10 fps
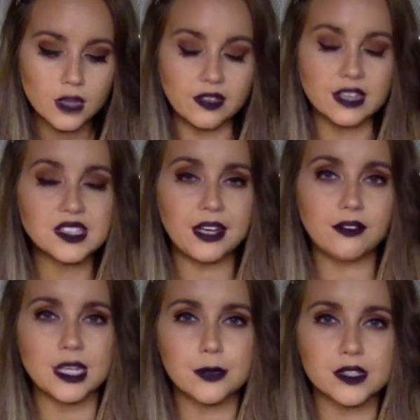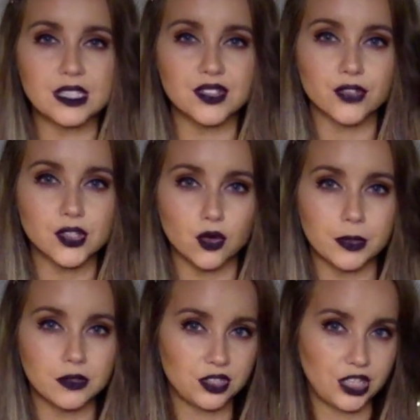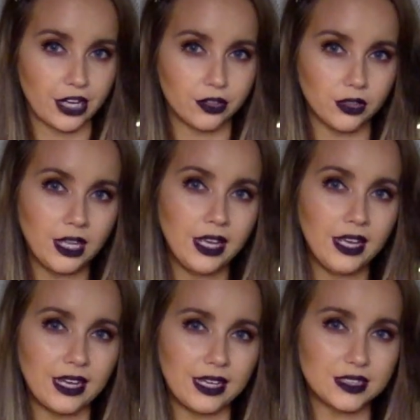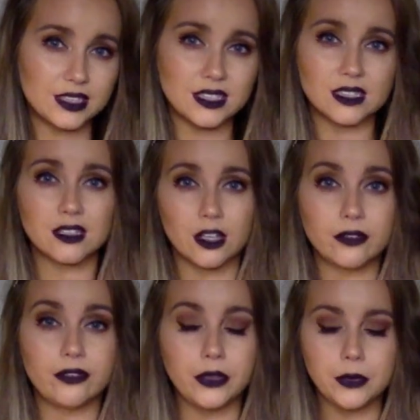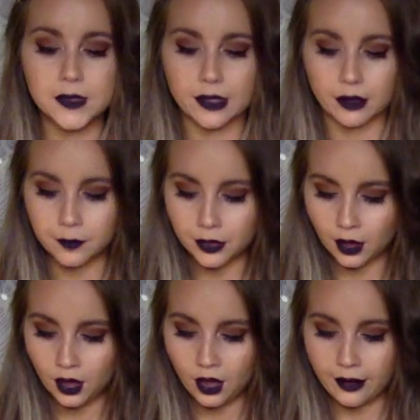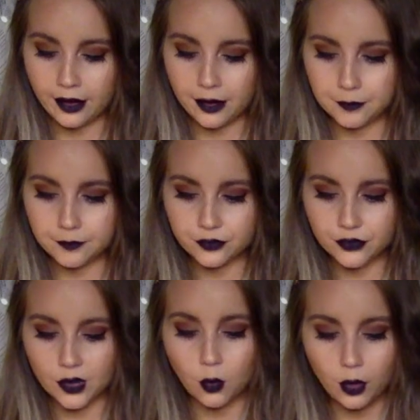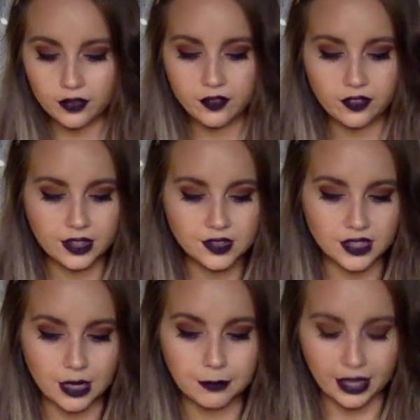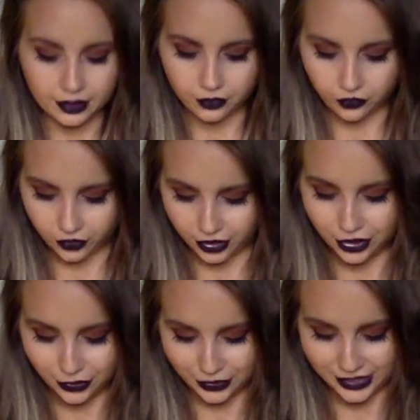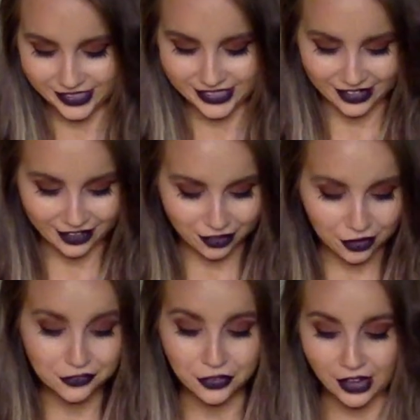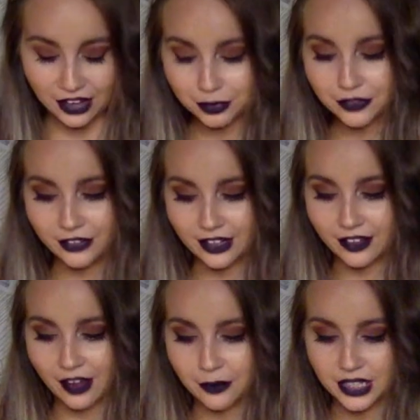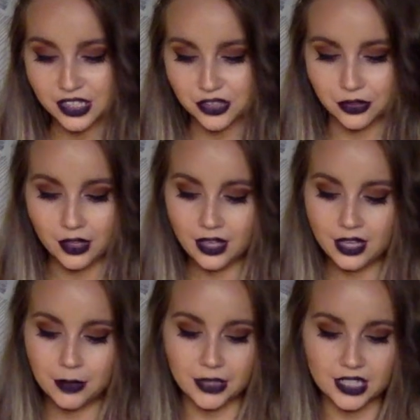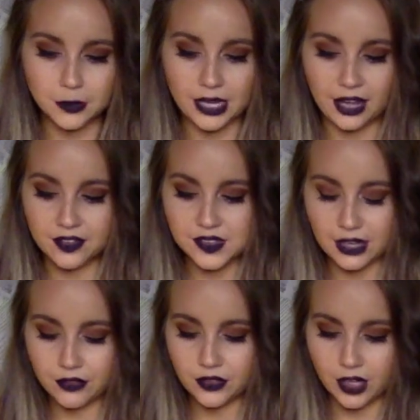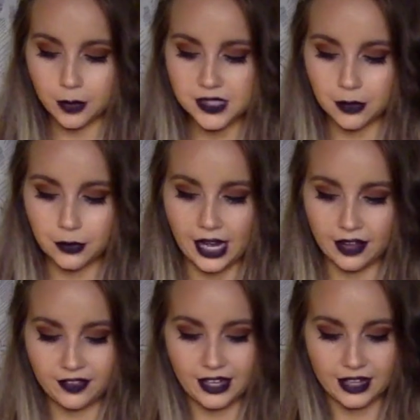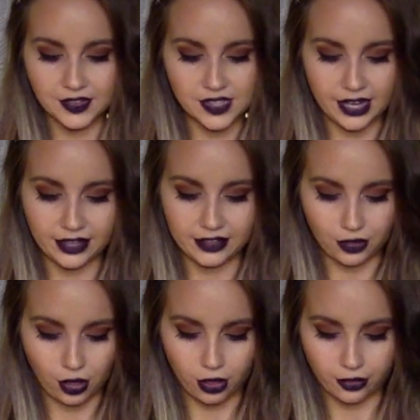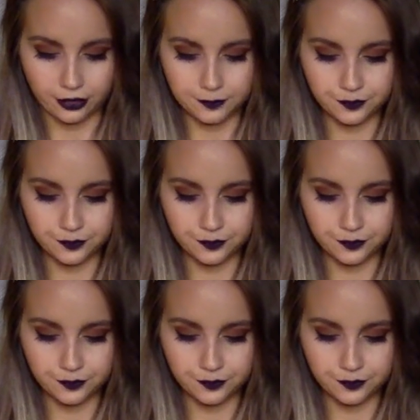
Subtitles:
That's kind of Libra season for Scorpios in general. It's confusing. One of the things that I'm getting for you is that a lot of you have been feeling that way too, because we had the 7 of Cups and we had the anxiety card.